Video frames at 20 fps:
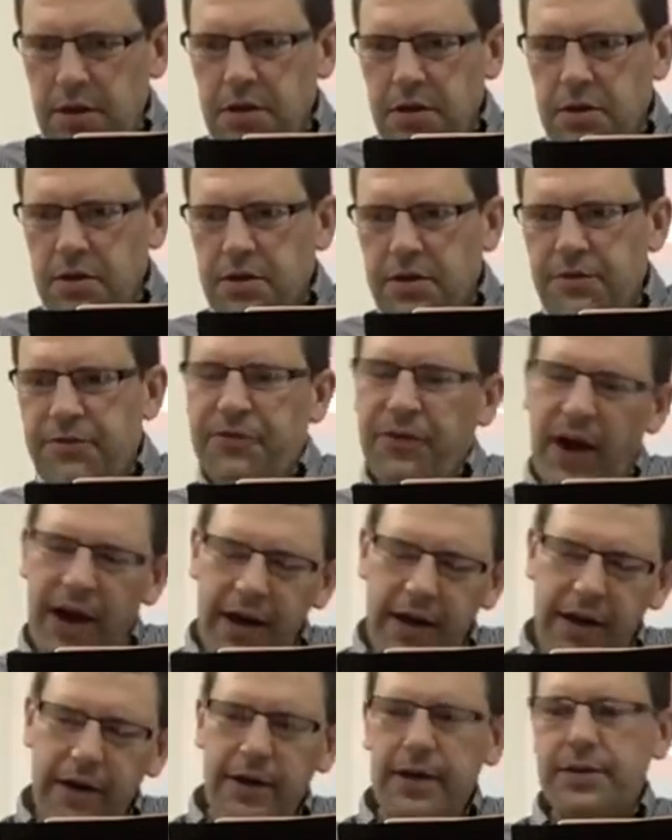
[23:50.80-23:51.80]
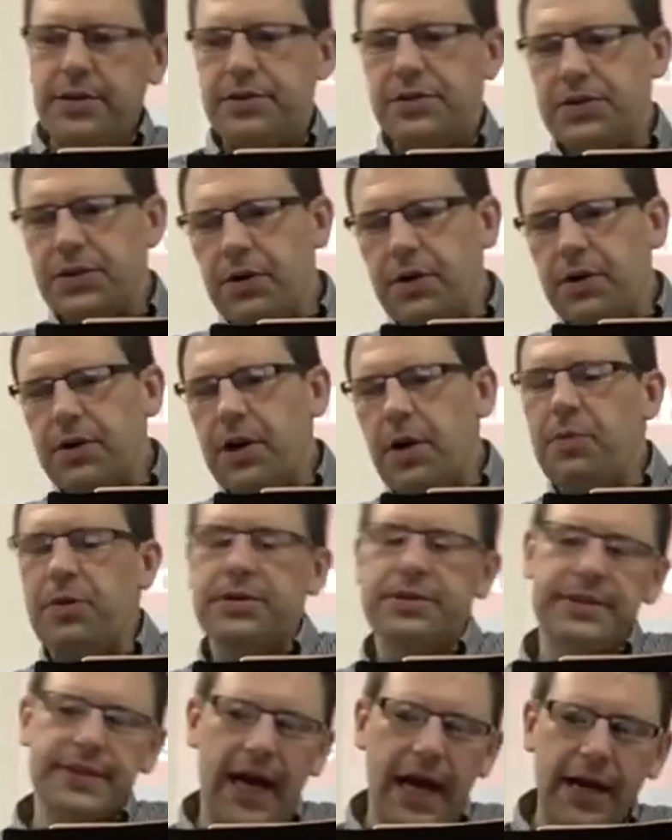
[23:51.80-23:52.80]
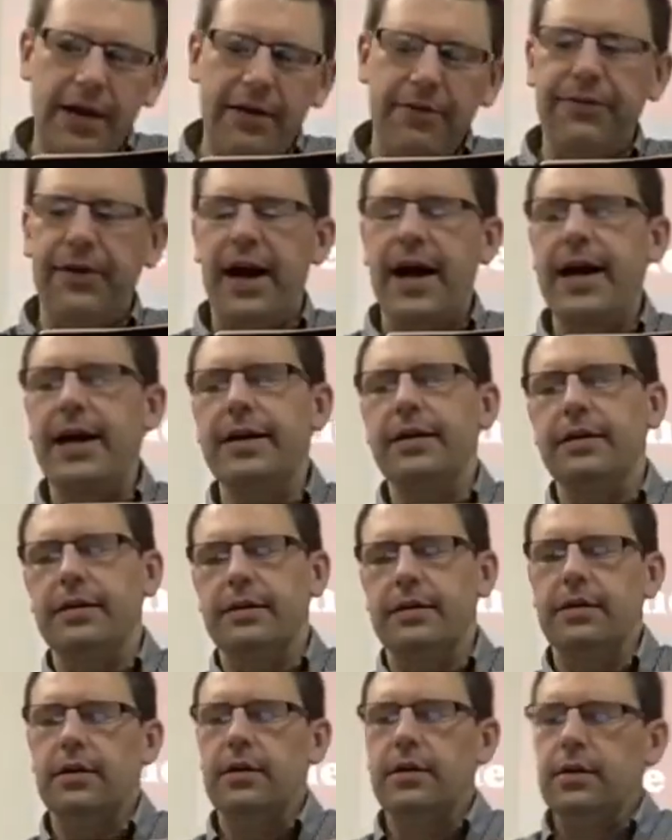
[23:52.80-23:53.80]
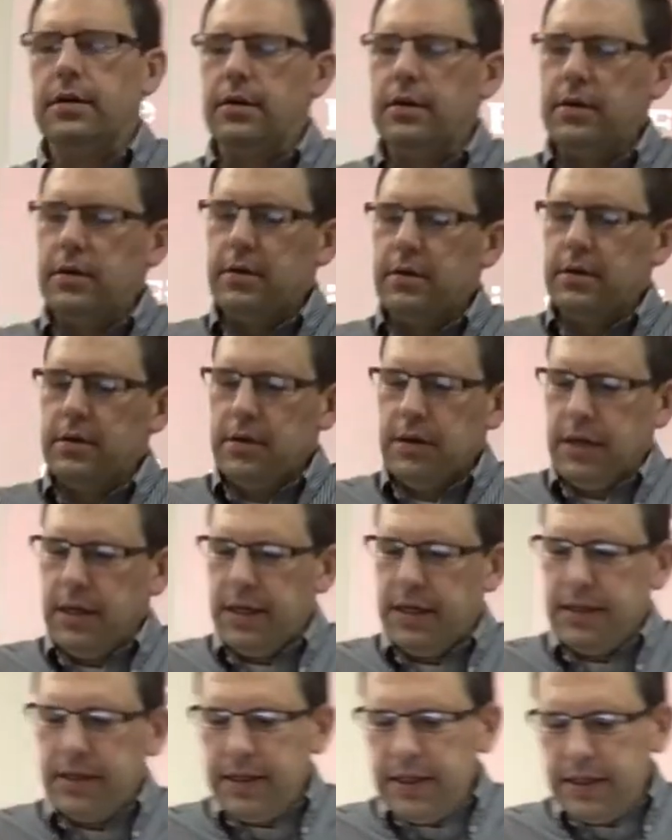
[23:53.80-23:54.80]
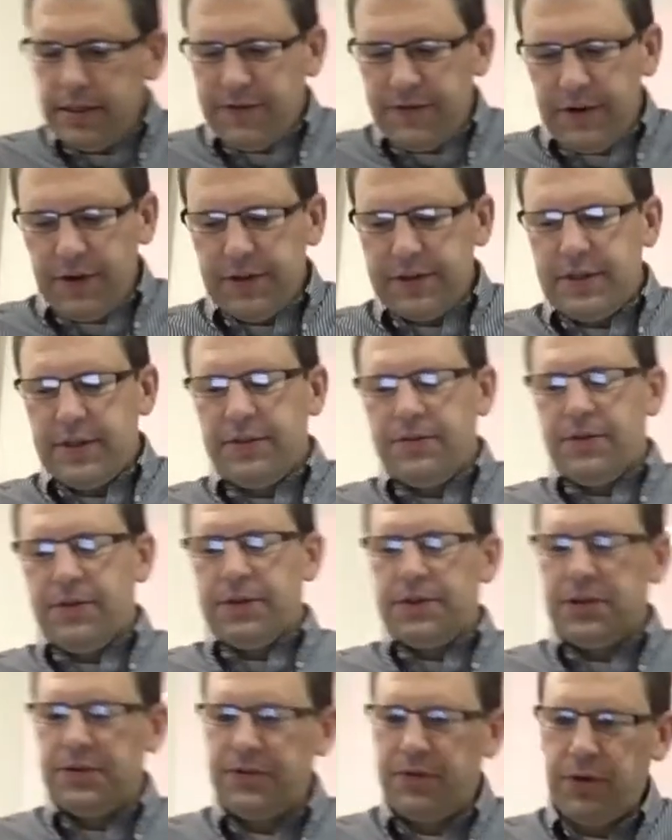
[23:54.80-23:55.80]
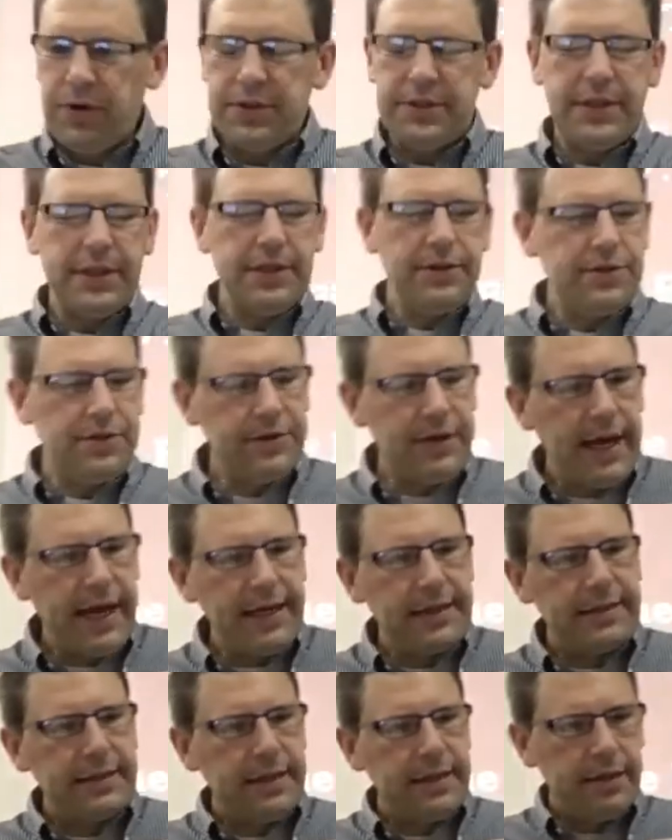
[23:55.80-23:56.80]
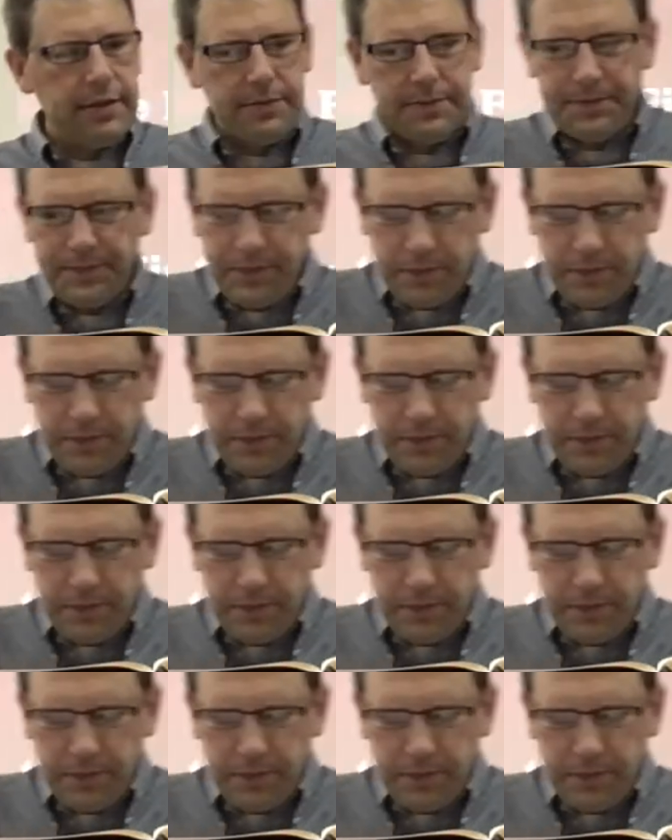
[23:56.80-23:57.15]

The fire and the sword are personified in these verses, verses 14 through 18.